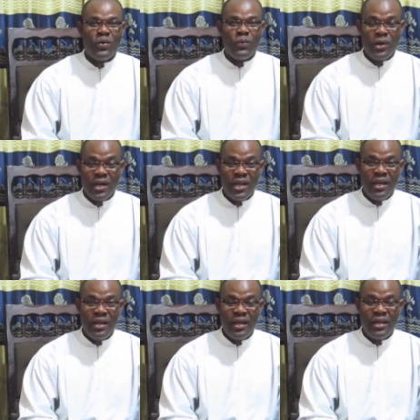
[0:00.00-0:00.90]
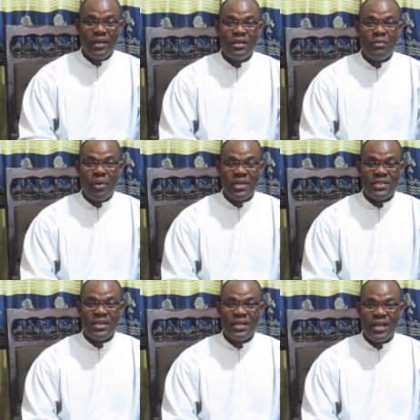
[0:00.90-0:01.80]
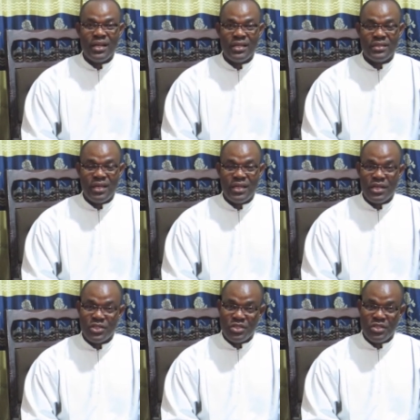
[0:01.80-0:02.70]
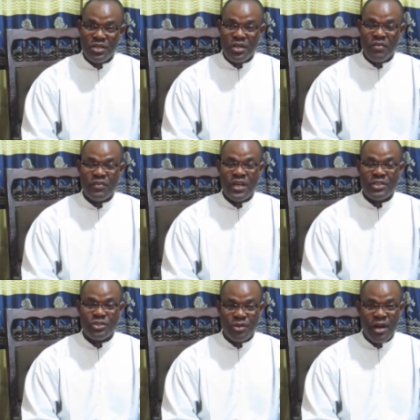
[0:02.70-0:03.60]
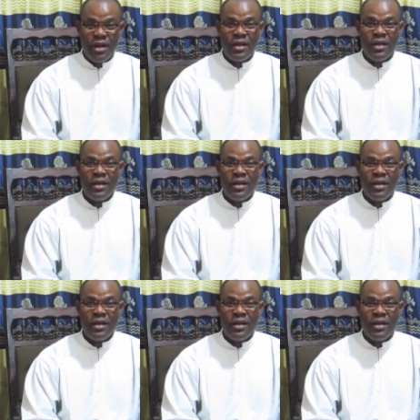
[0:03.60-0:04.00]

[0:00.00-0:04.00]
working in independent delegation of Nigeria